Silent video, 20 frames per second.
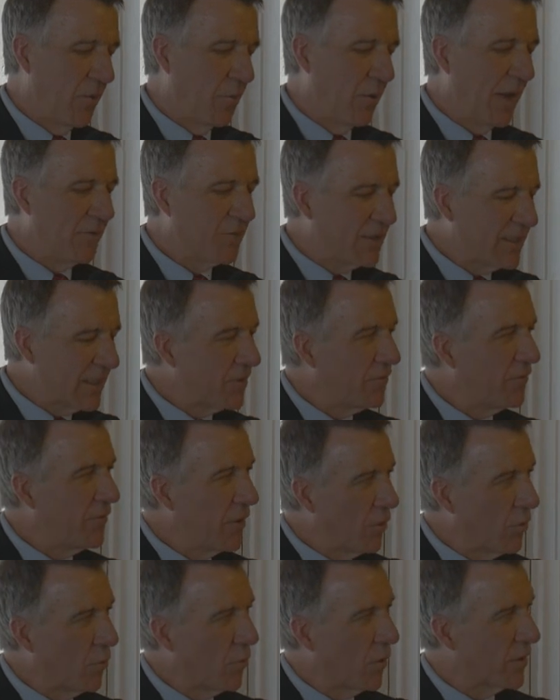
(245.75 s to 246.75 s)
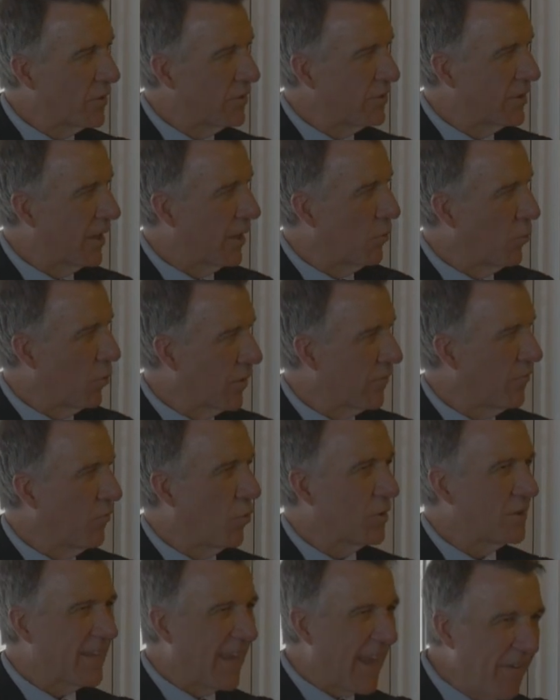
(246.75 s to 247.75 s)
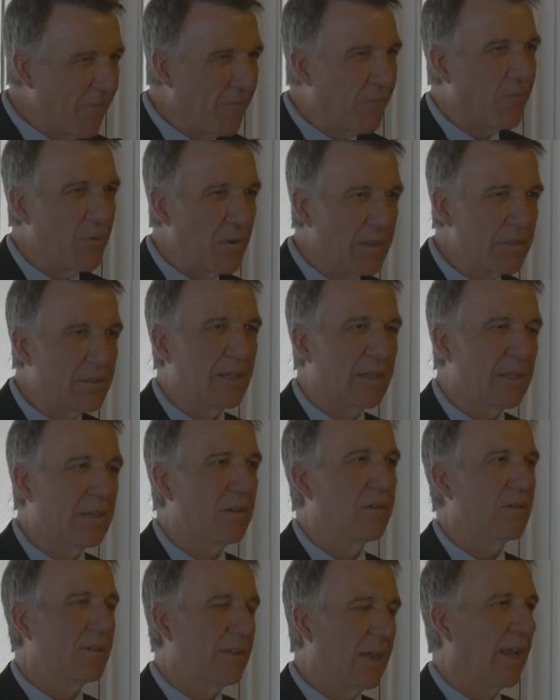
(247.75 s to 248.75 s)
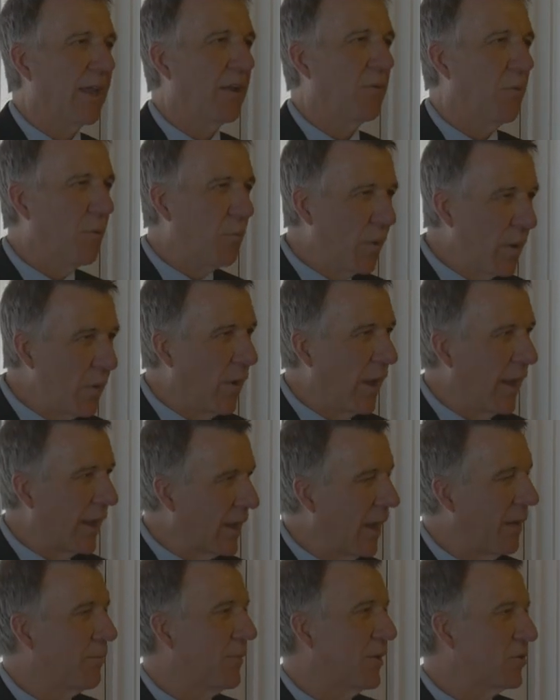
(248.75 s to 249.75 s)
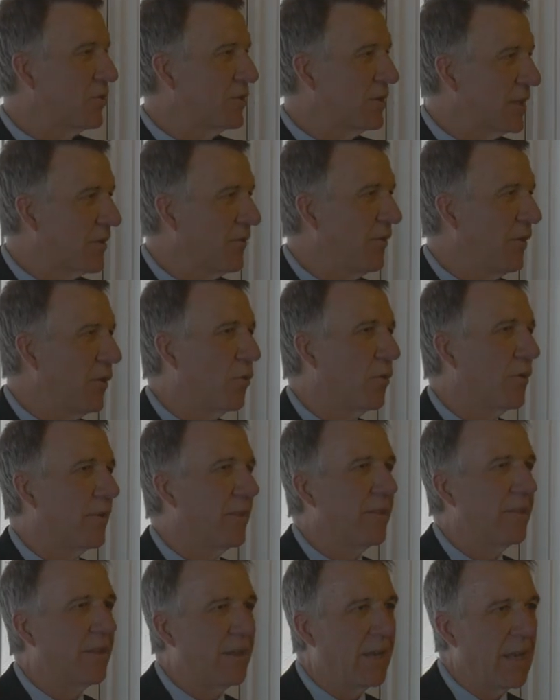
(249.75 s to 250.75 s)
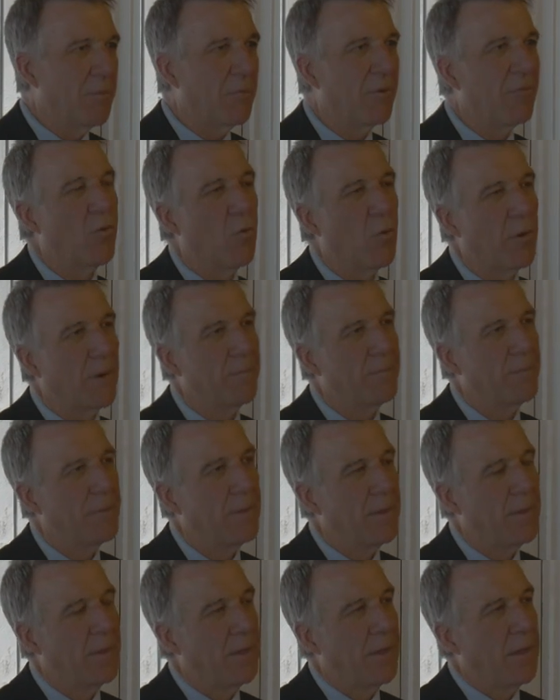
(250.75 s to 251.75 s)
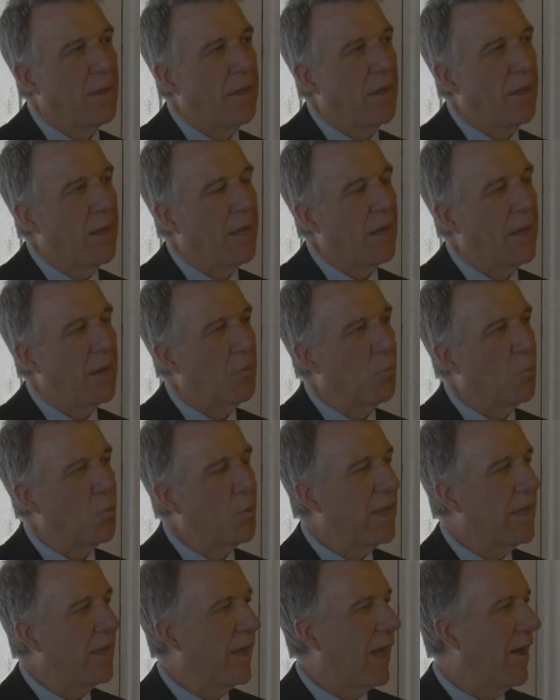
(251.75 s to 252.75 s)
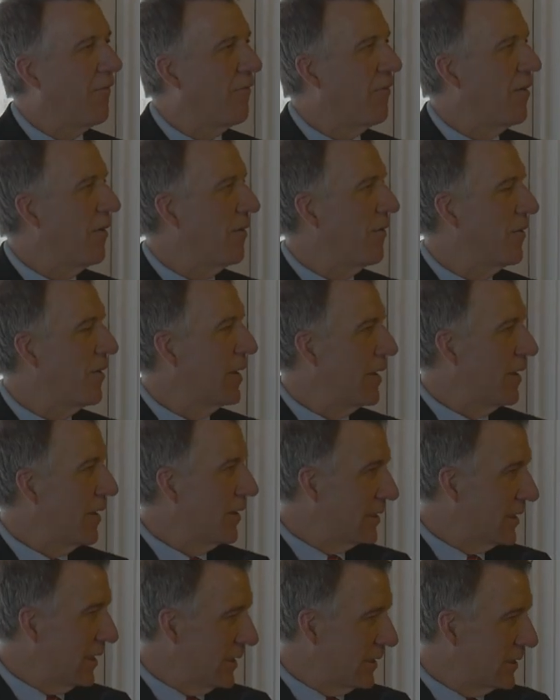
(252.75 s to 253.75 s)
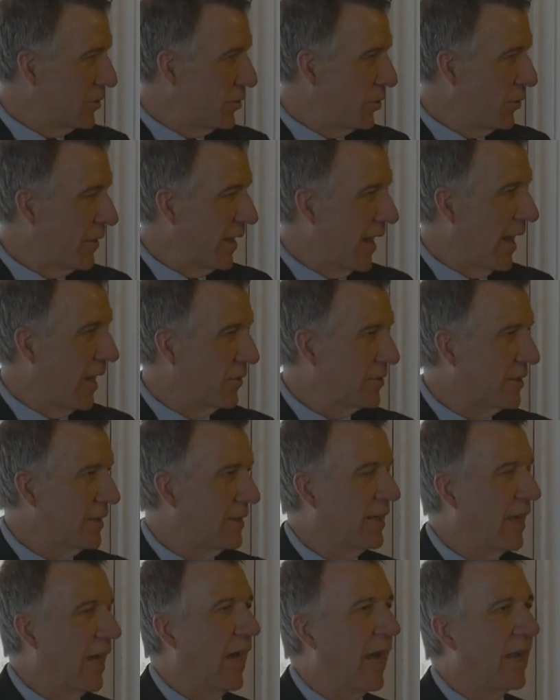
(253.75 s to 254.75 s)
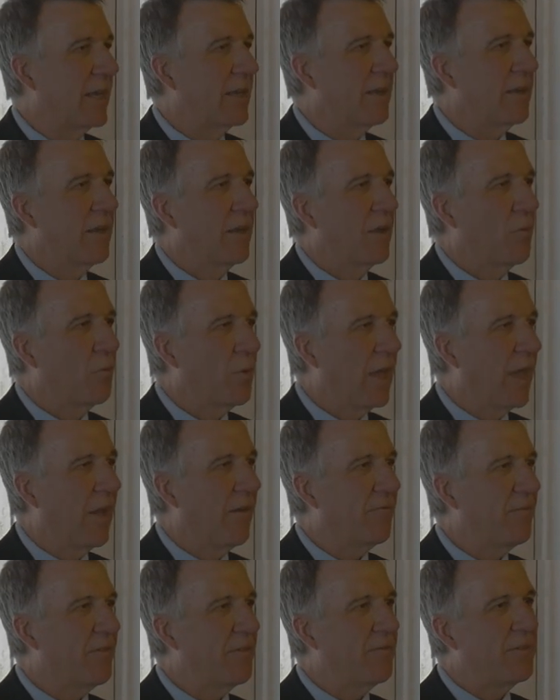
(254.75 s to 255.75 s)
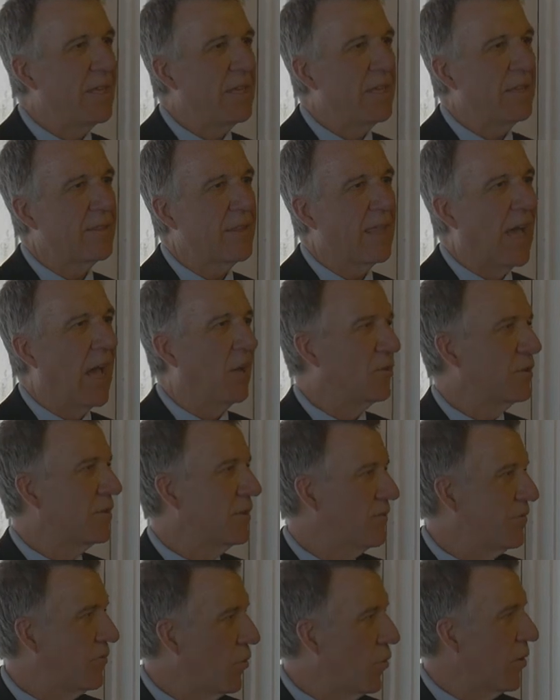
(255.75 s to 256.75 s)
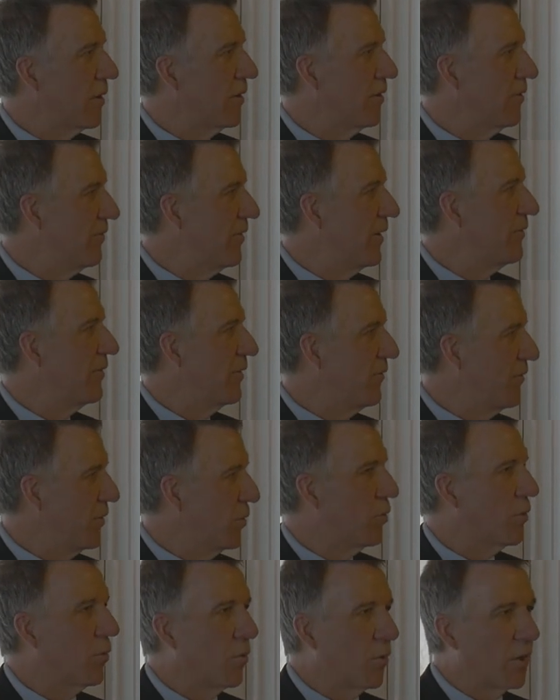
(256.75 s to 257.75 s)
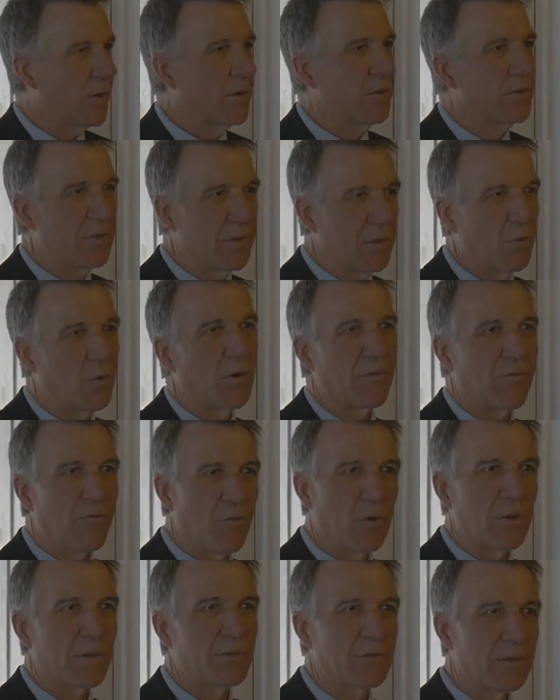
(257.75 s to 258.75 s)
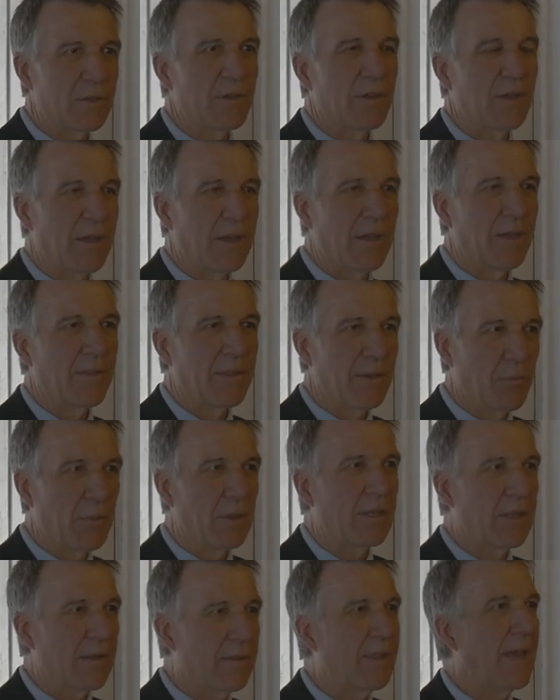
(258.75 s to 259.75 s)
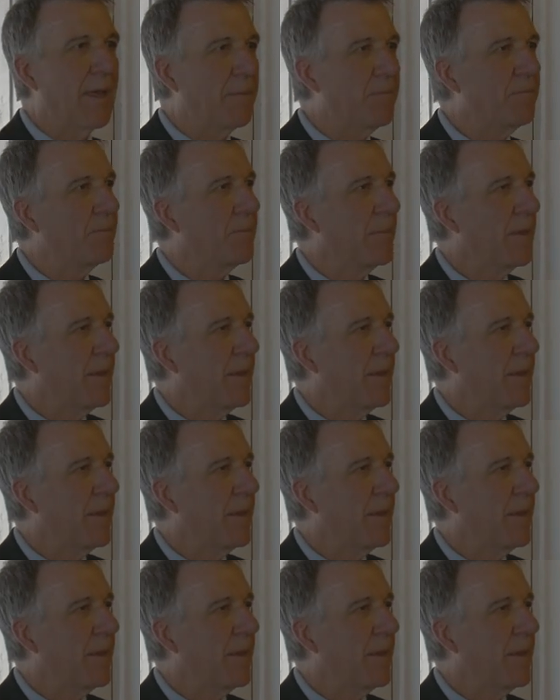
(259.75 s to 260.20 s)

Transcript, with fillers: we have six fewer workers in our workforce every single day. When we wake up, there are six fewer than the day before. Um, we have, since 2009, we have 15,450 fewer workers in the workforce uh, than we did then.